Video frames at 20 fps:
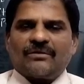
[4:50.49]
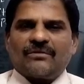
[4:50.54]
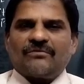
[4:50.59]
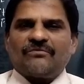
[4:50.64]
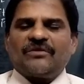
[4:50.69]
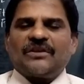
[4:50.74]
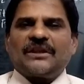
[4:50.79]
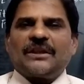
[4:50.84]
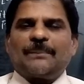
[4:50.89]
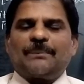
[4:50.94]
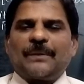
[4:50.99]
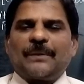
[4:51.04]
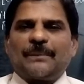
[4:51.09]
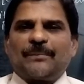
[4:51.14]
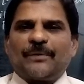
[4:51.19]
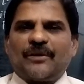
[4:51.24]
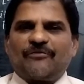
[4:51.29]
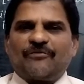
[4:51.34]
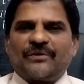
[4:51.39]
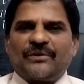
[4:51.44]
we the
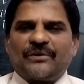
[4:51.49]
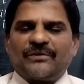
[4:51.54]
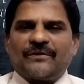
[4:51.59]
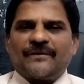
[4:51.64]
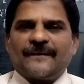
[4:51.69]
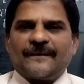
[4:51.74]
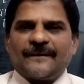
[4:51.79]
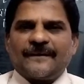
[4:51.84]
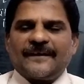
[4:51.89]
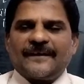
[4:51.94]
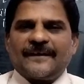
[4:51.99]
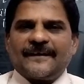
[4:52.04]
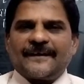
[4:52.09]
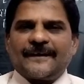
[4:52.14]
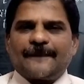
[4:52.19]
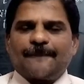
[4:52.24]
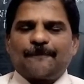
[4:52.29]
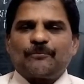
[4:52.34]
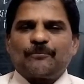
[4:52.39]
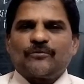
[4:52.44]
people of
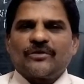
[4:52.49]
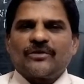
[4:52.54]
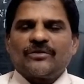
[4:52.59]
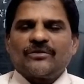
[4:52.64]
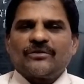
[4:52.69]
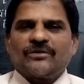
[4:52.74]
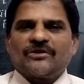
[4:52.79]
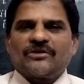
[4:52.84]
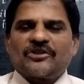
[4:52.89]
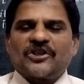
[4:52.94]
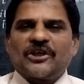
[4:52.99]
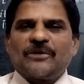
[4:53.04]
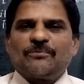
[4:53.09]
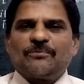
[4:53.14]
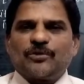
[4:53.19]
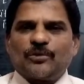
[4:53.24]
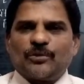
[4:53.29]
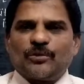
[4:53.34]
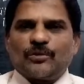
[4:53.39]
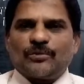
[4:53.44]
India came
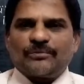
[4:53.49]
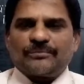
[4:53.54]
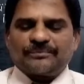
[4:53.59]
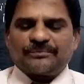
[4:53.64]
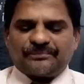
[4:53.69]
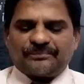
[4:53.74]
to know.